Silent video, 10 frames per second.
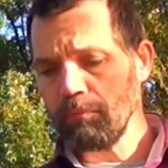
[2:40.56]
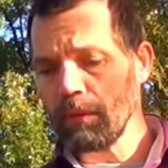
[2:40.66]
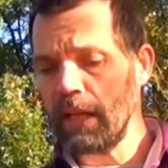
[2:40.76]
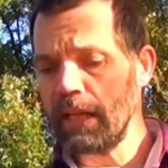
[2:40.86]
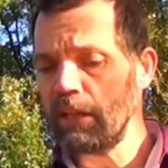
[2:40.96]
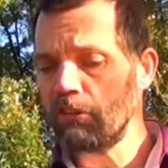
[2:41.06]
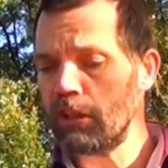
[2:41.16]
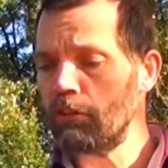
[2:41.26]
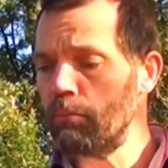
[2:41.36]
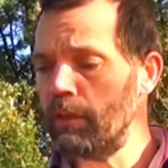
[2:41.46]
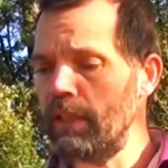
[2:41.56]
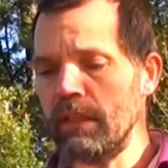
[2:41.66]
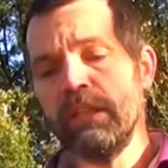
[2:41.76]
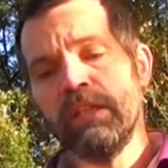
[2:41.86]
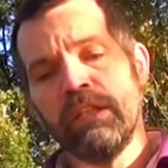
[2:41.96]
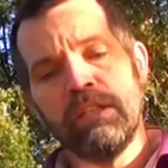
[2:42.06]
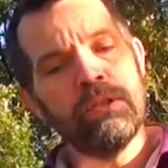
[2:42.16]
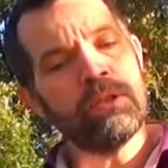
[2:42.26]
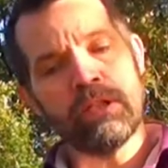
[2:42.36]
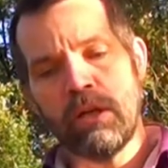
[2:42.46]
and he said to me, you
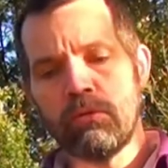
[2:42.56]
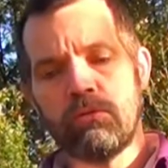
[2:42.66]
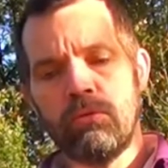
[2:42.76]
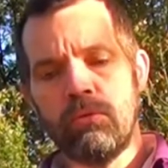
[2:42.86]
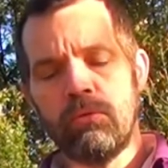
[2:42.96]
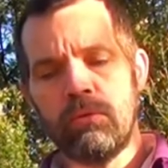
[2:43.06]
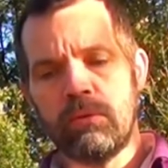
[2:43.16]
can go to